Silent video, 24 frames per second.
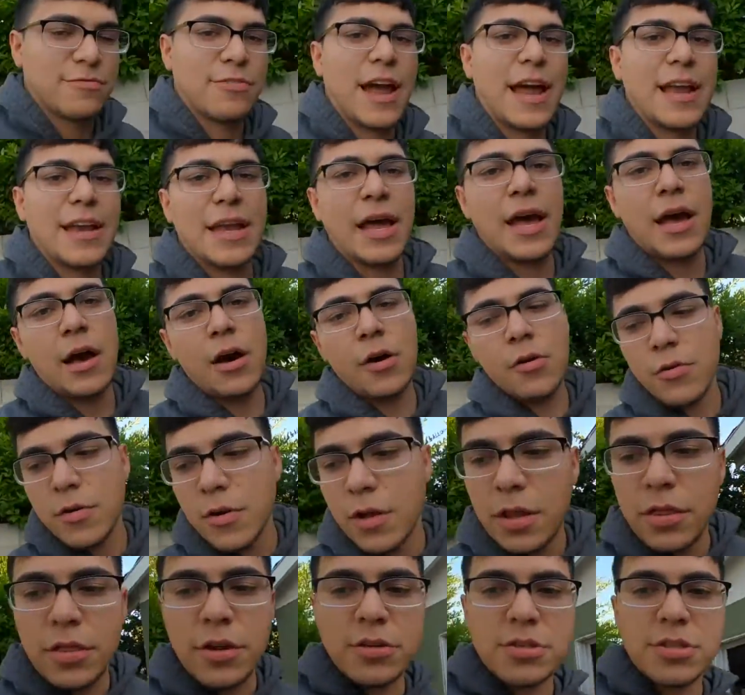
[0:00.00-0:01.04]
right now,
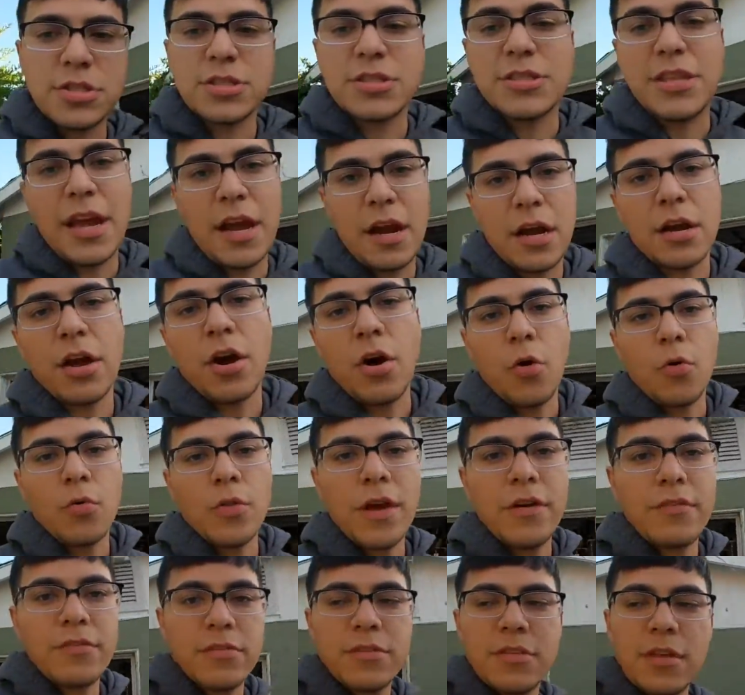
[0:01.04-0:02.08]
they're just there to hold
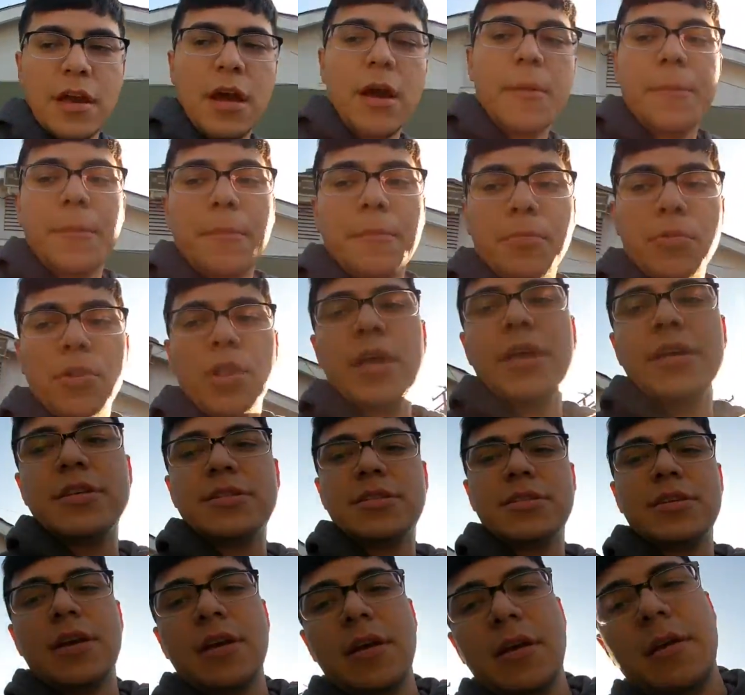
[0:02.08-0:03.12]
everything up in
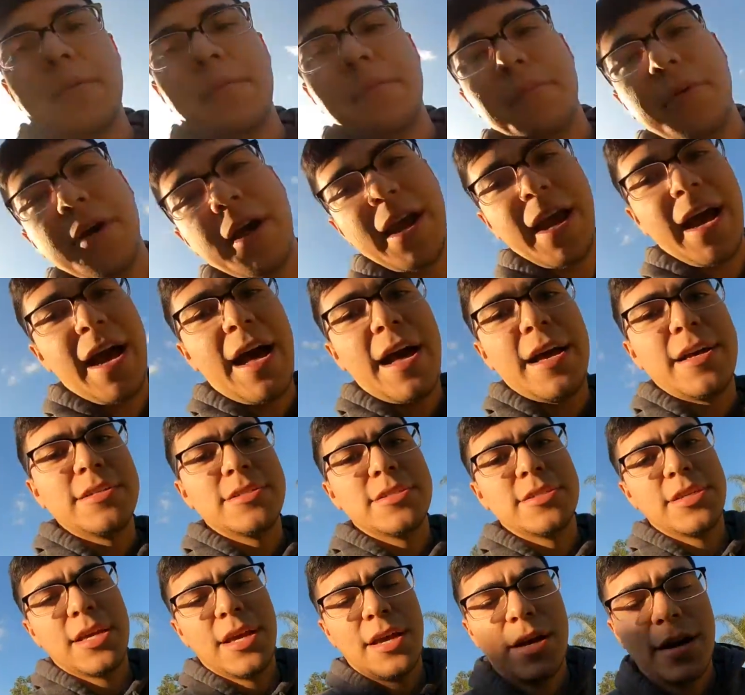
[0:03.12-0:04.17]
place. But
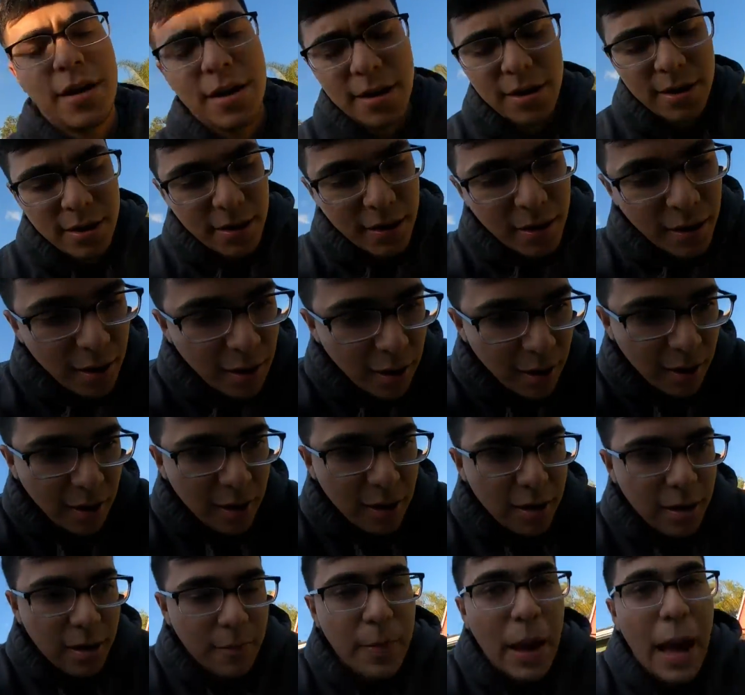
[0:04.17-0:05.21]
guys,
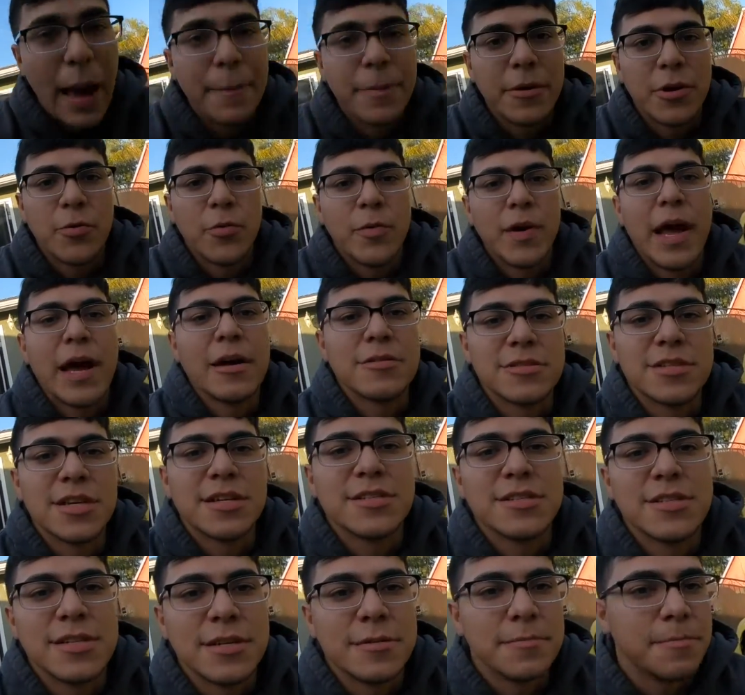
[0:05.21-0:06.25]
I'm happy to announce
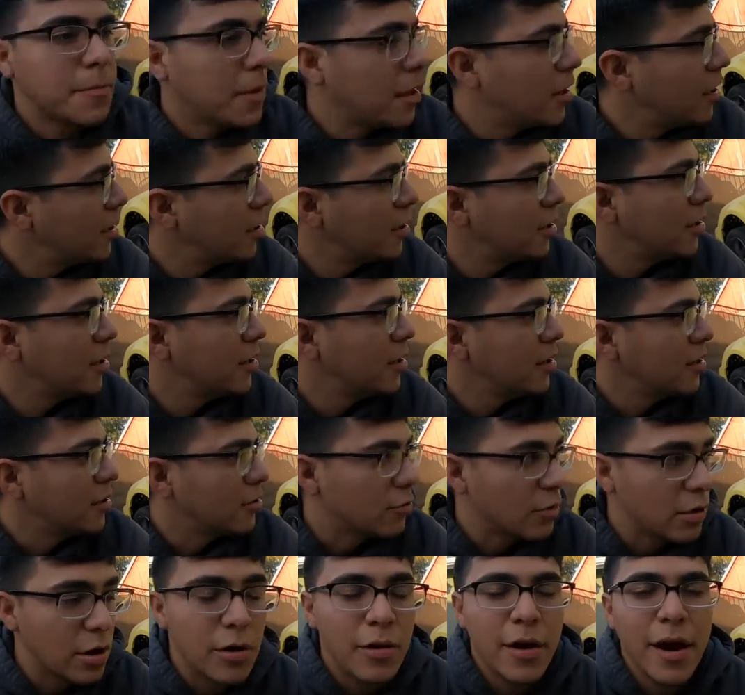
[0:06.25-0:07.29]
that's it. The
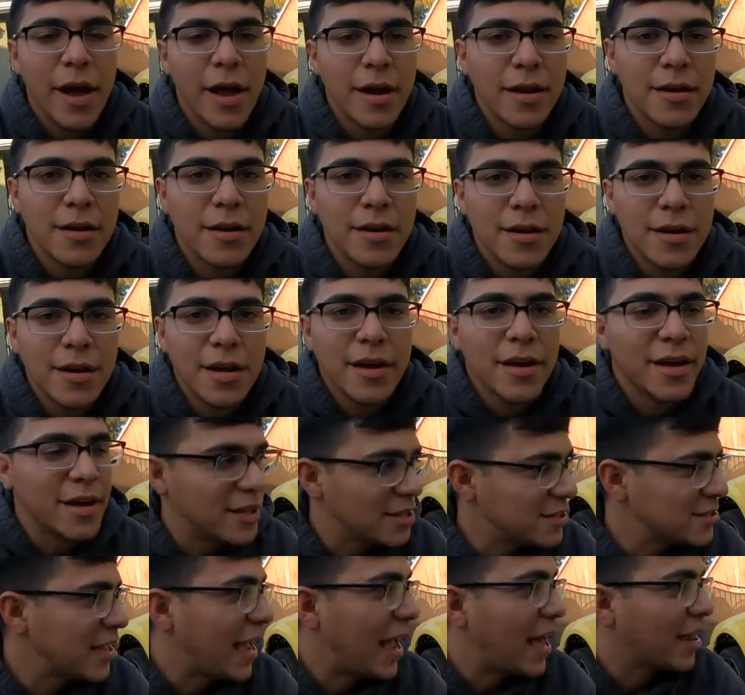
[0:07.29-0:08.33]
rear end
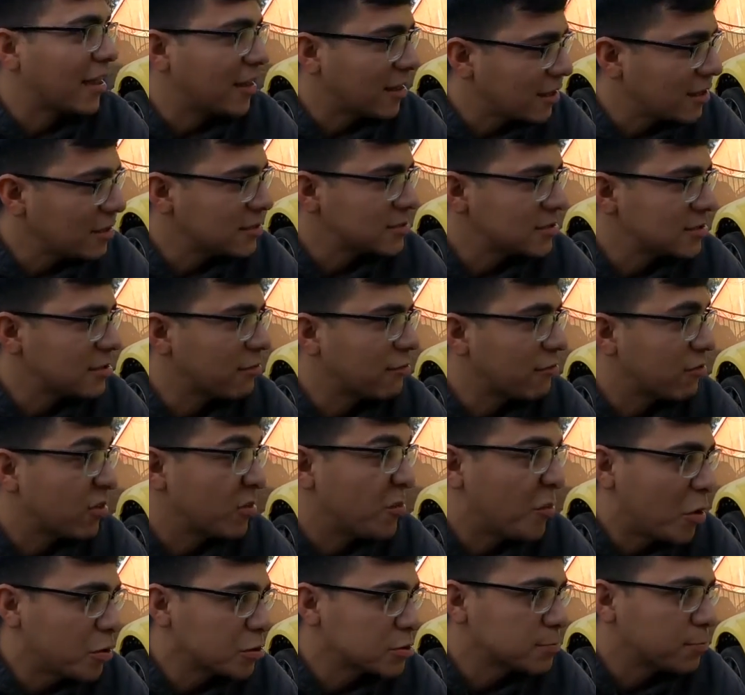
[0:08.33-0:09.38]
is, at least for the
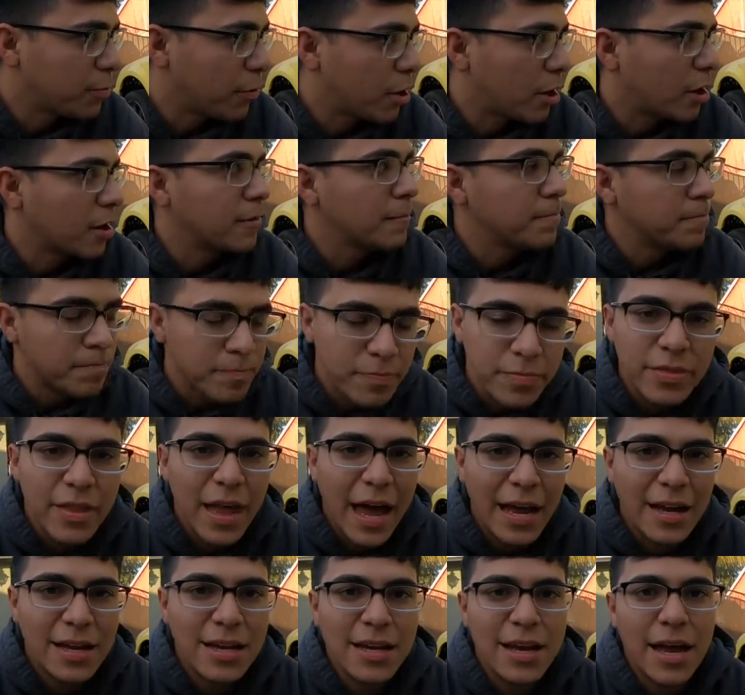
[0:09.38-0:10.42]
most part,
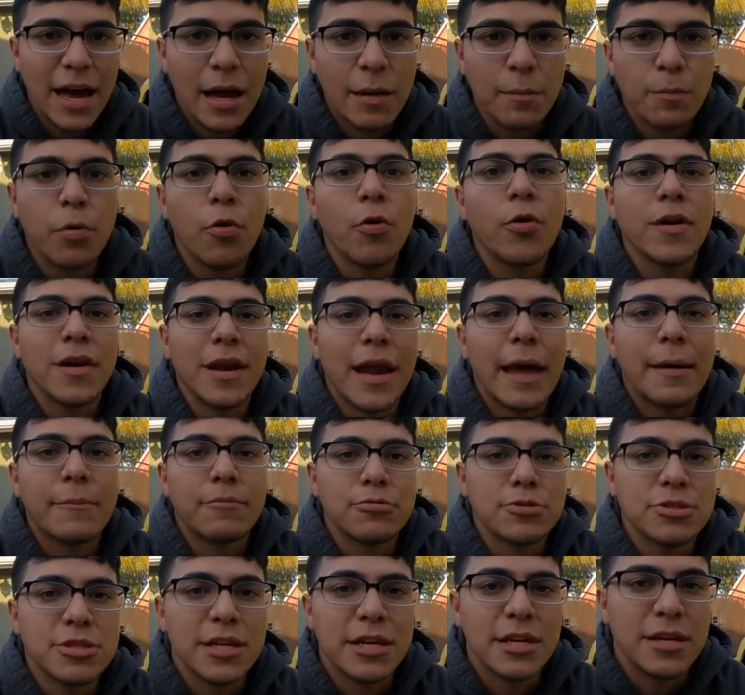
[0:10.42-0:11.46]

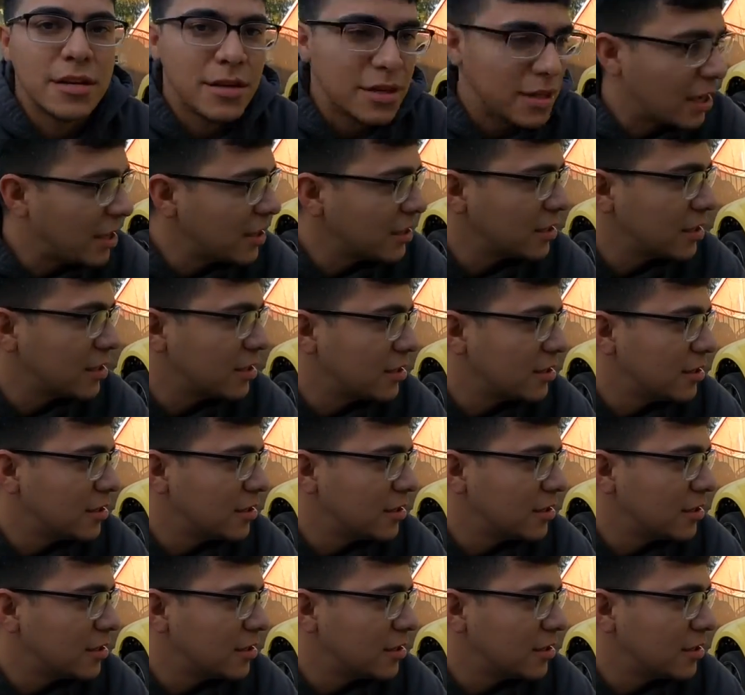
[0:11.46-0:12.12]
99.9% done.